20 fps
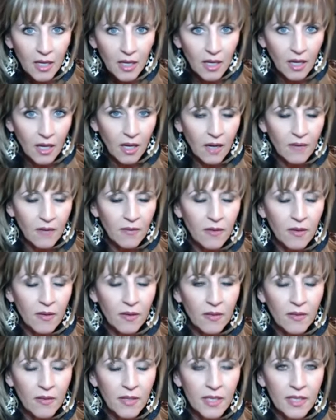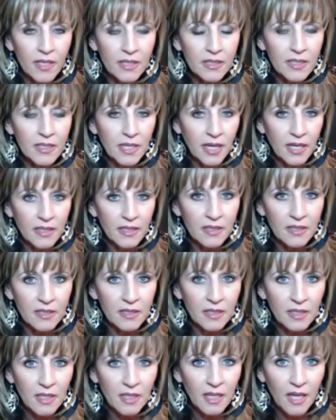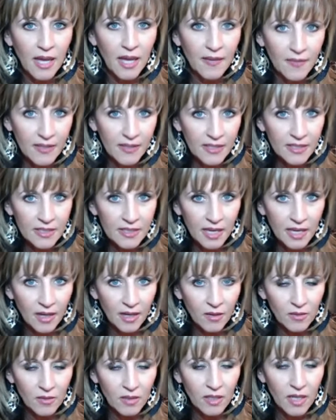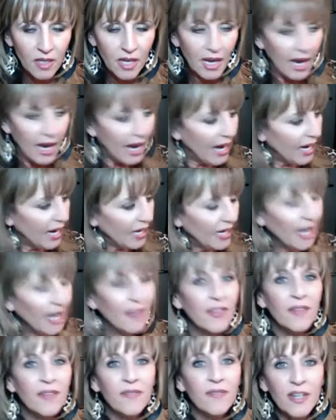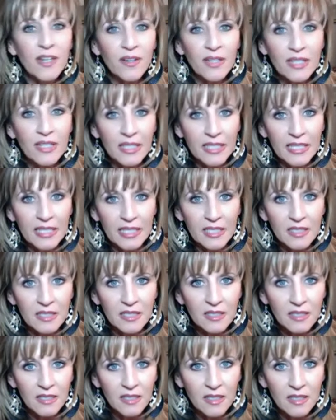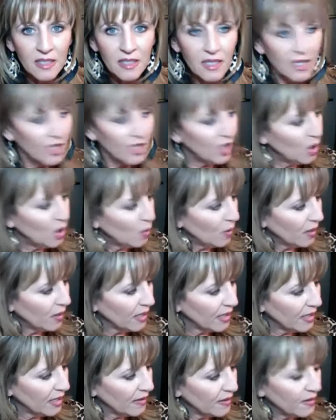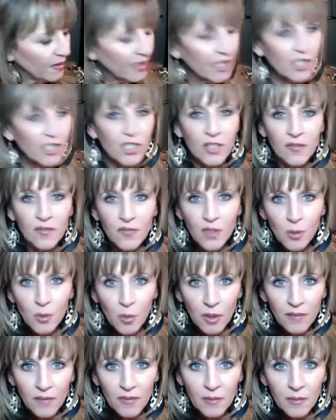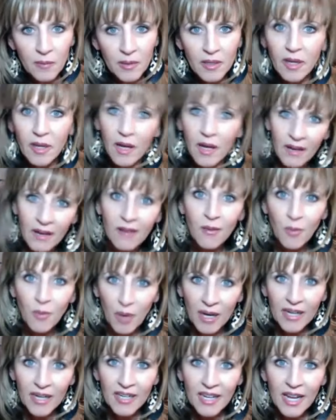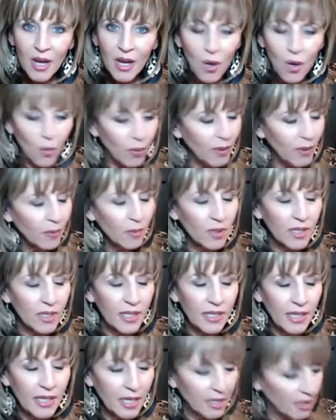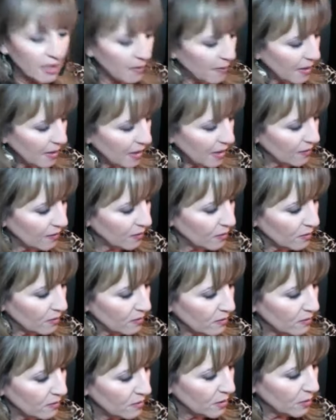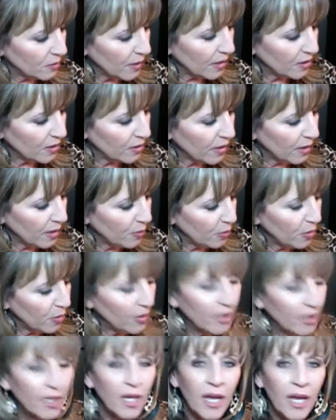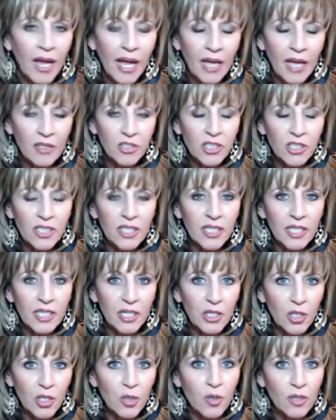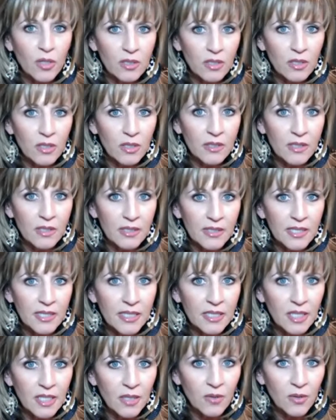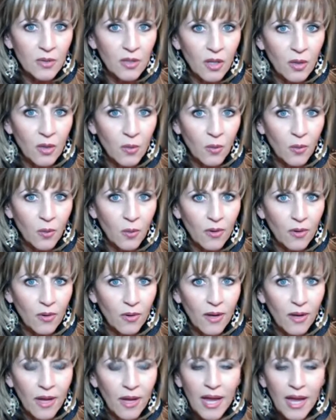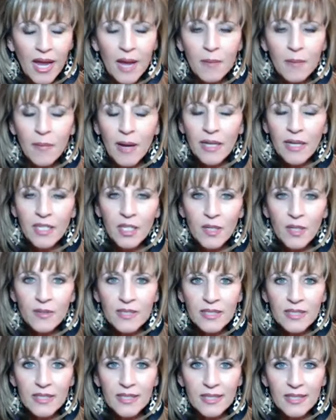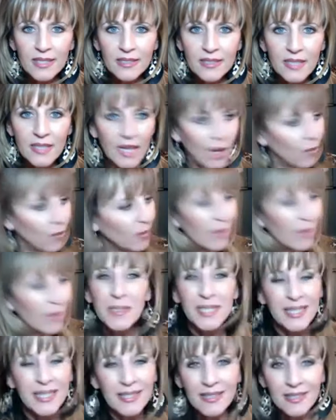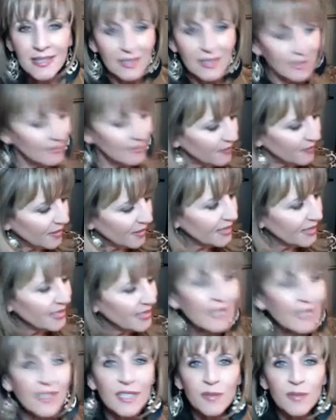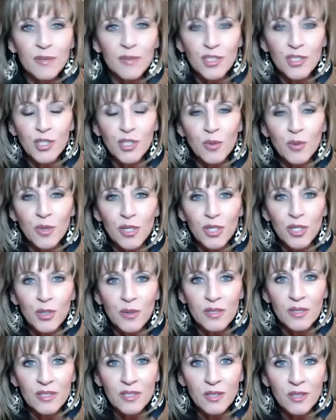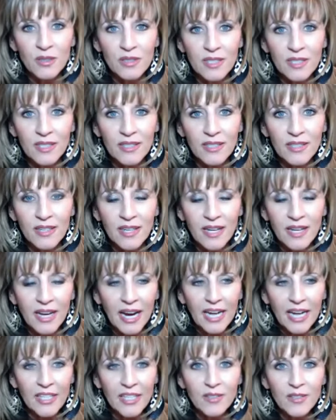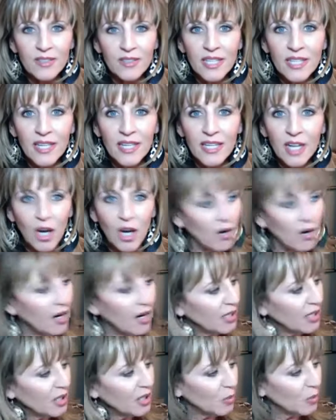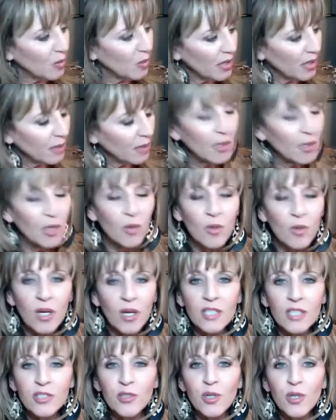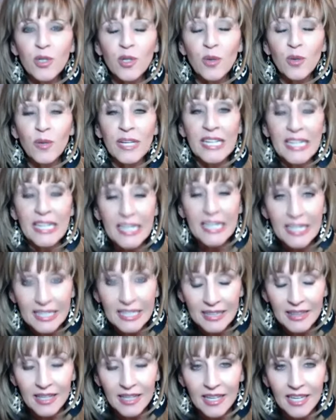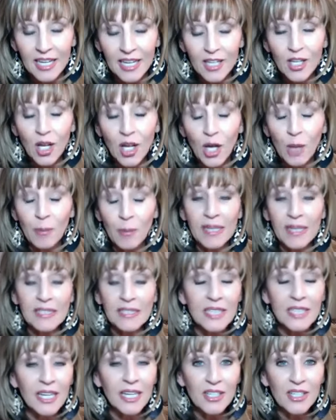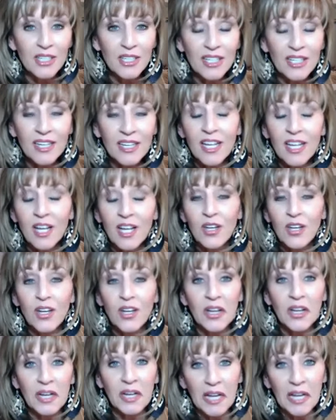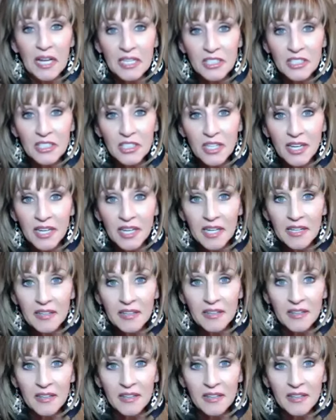of these sets at the discount. And at the very least, you want to get in there and get you a few of them, right? We were looking at another director had put how she did a new consultant's a $600 order. And by using this, well, let me tell you this. Let's say this was, you were a new consultant and you said, all right, you know what? I'm not going to concentrate on anything. Not a mascara, not an eyeshadow,